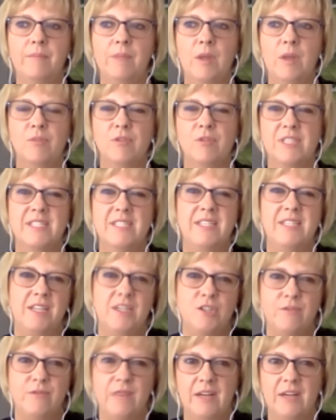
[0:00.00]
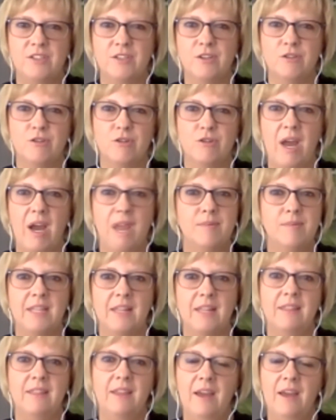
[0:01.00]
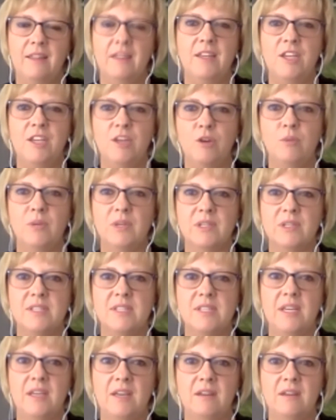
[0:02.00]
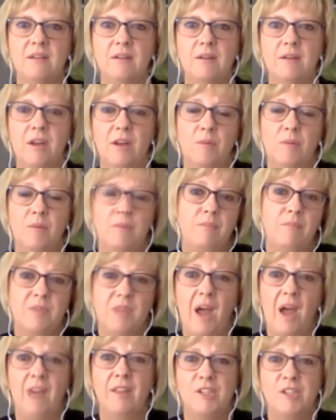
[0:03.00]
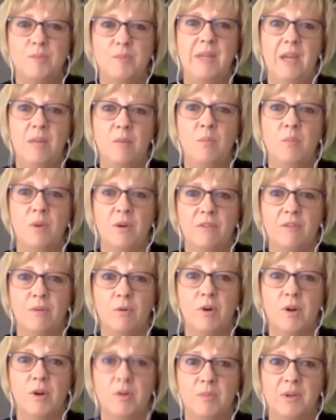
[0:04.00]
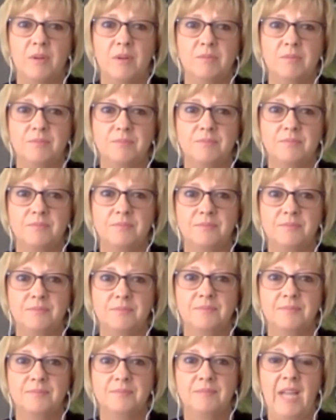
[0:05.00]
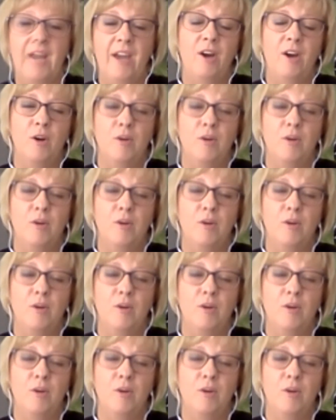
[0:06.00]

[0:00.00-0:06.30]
the prestige factor drops, I think you will see college become more affordable. I